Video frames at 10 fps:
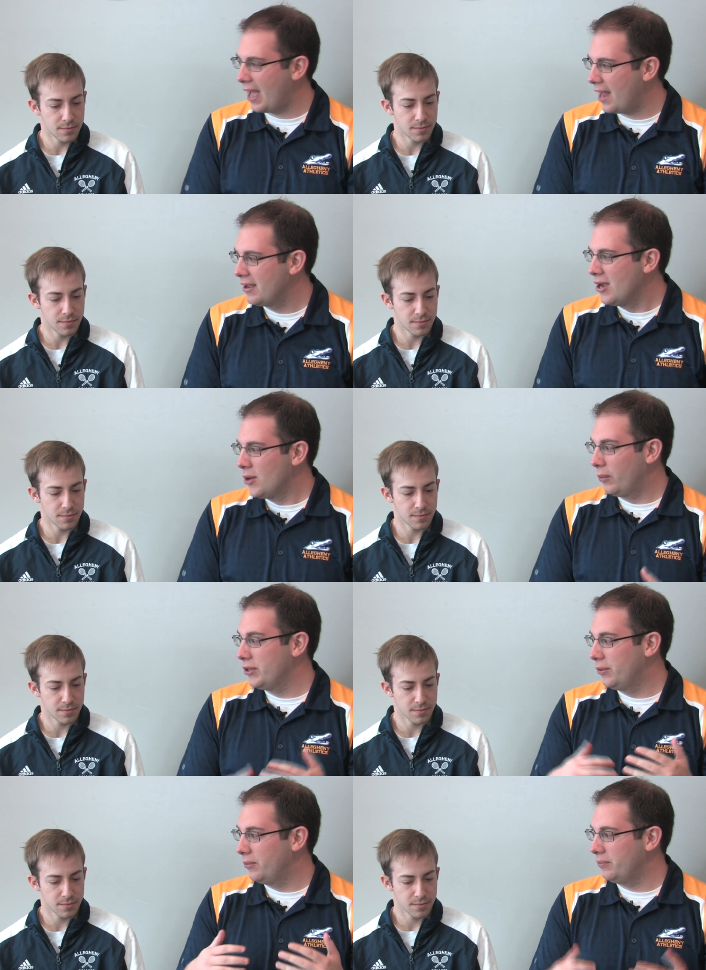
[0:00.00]
Speaker 1: that. Were
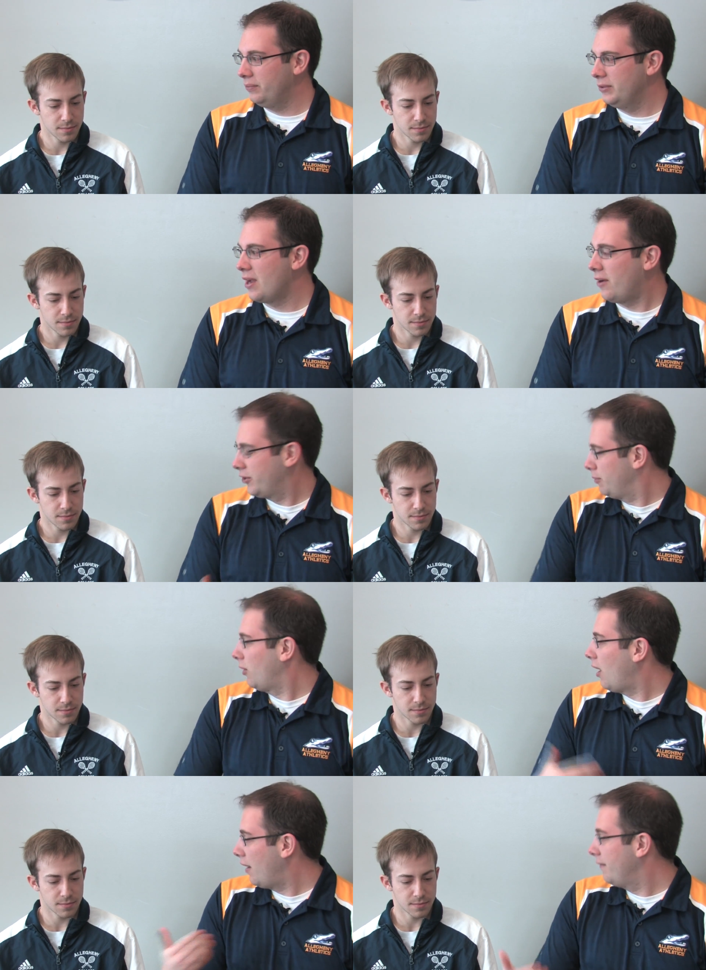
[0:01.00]
you
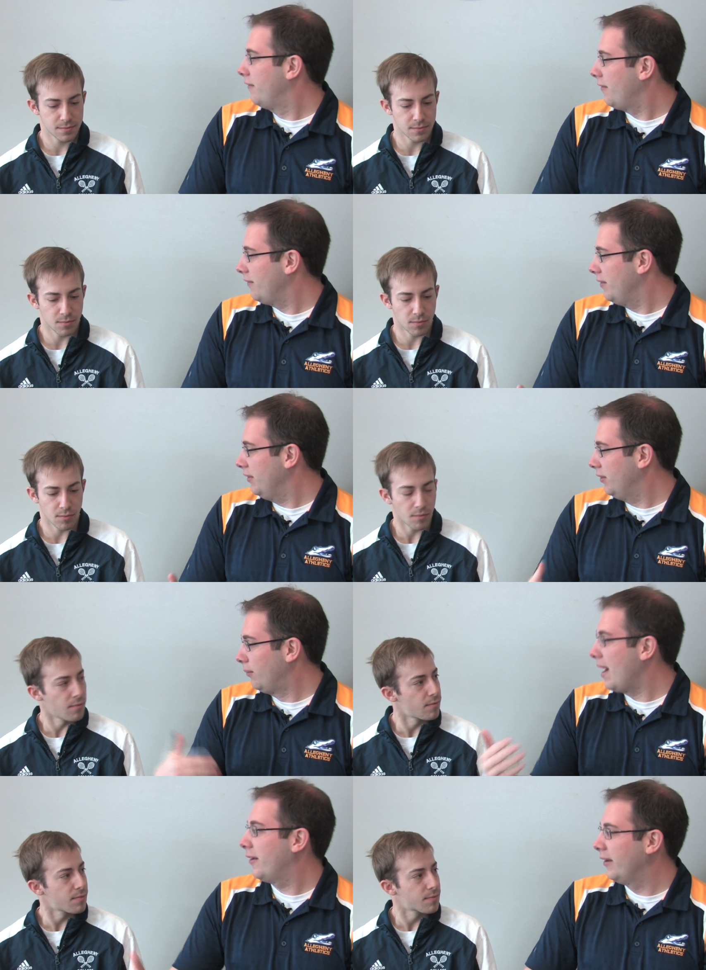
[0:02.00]
knowledgeable of the
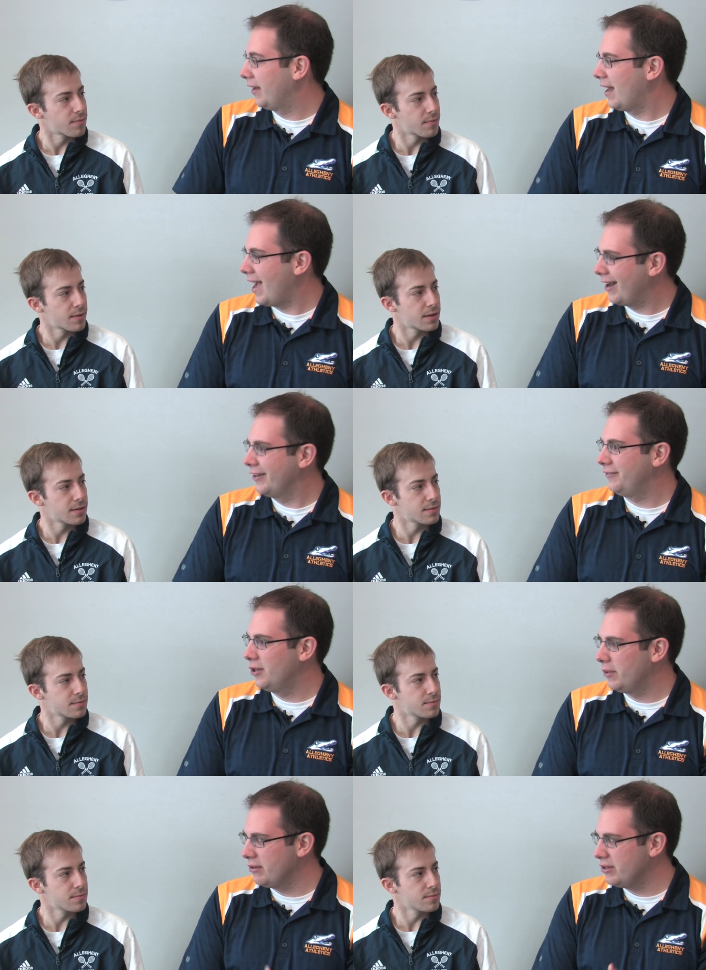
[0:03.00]
record and kind of how did it
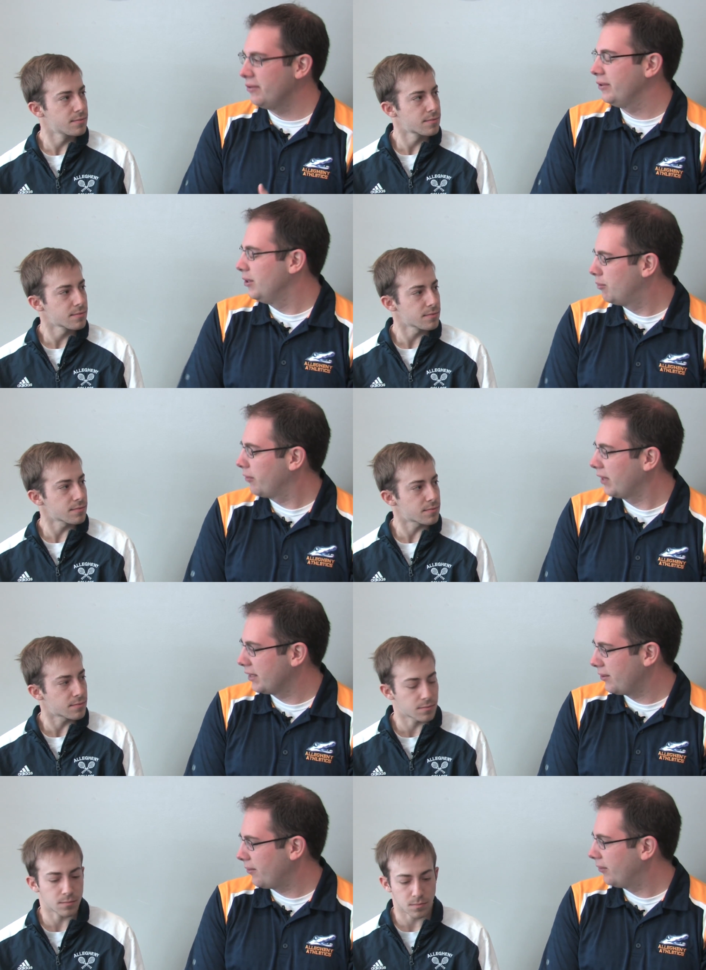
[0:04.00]
feel when you knew that you broke
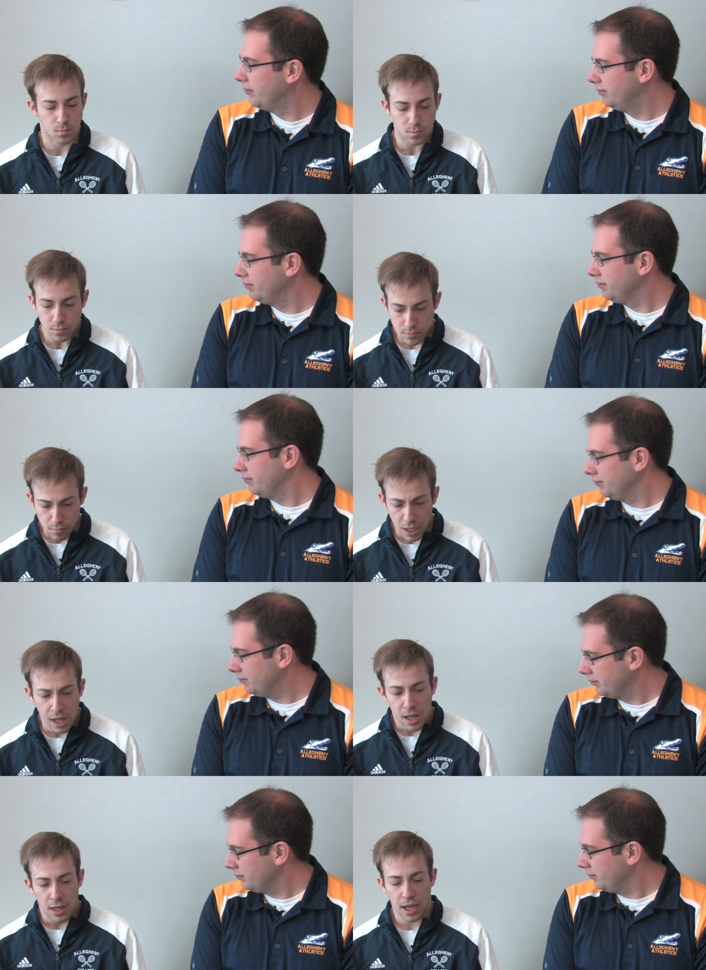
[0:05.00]
that total?
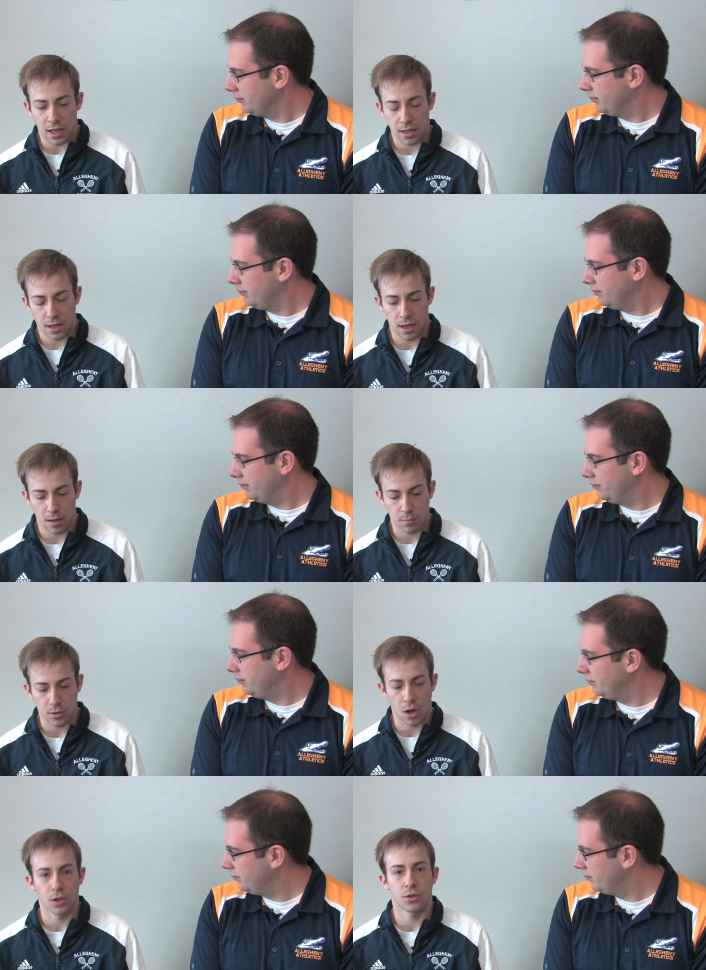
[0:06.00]
Speaker 2: Yeah,
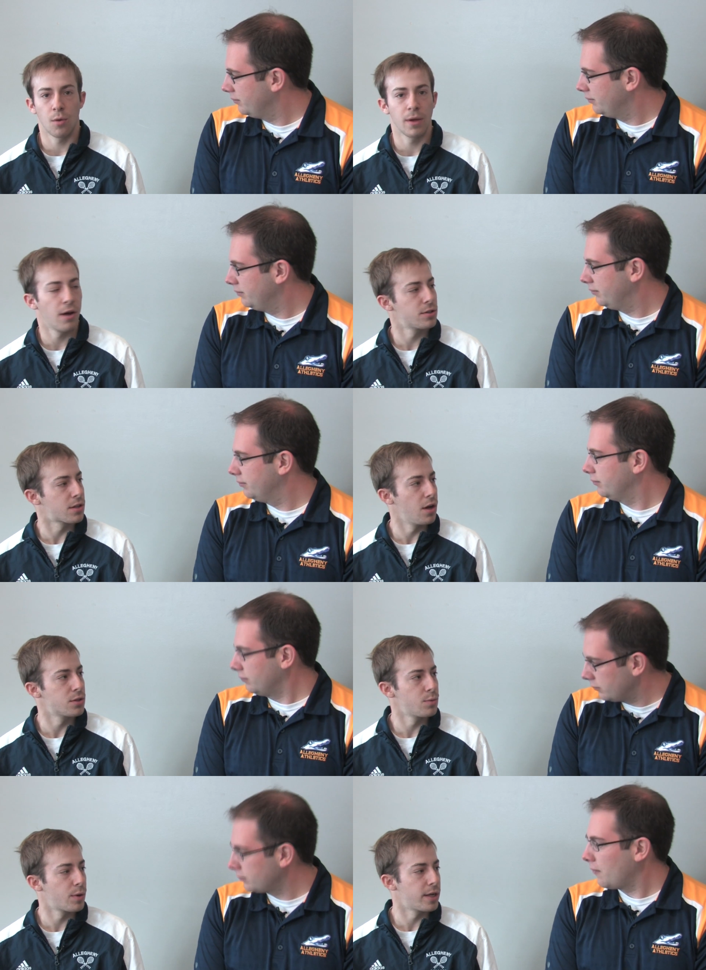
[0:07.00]
um, coach told me I was
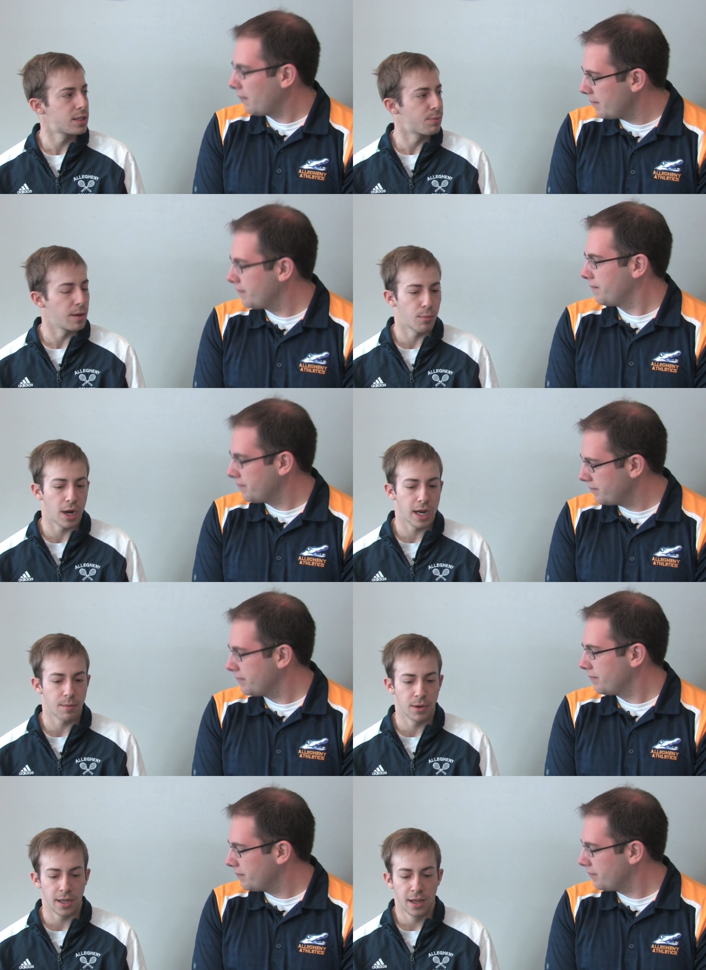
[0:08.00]
close when we were on spring
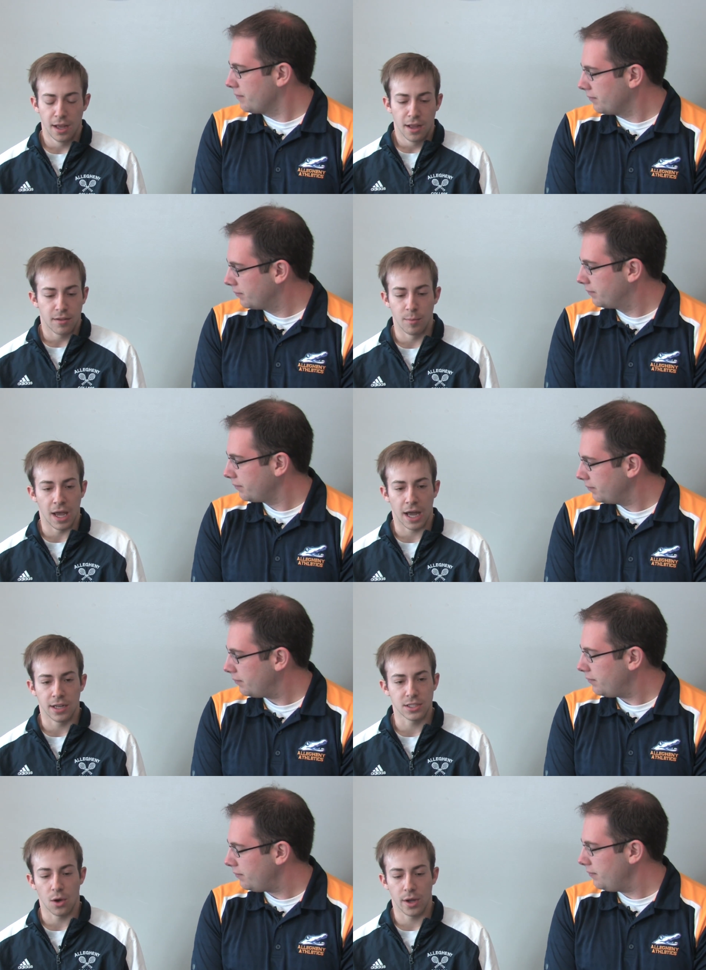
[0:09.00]
break, but to be
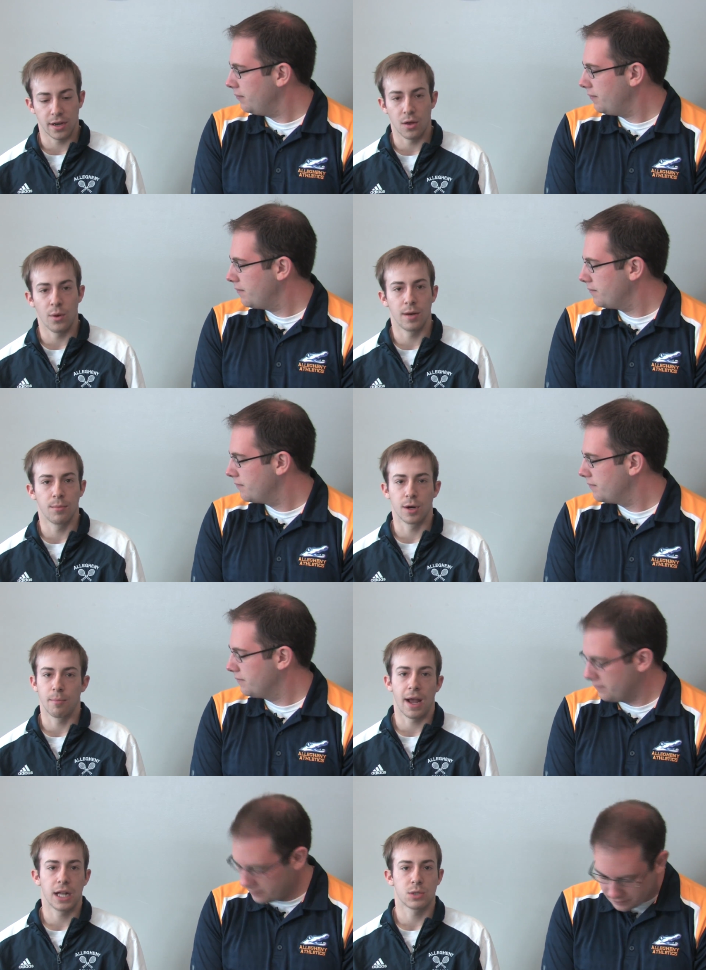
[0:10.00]
honest, going into the
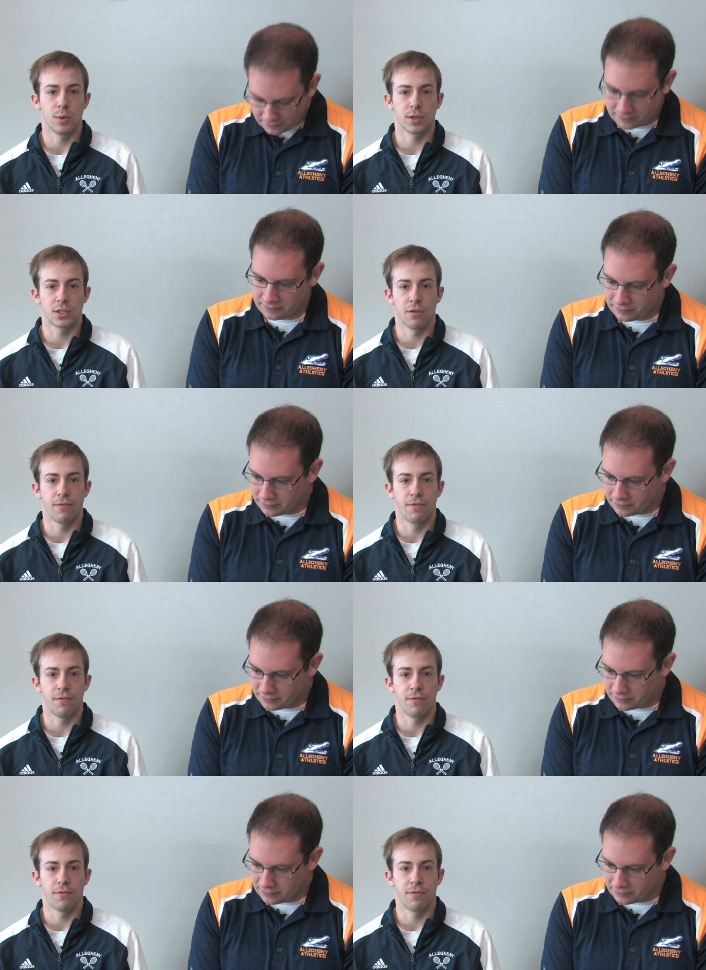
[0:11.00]
Wittenberg match, we were so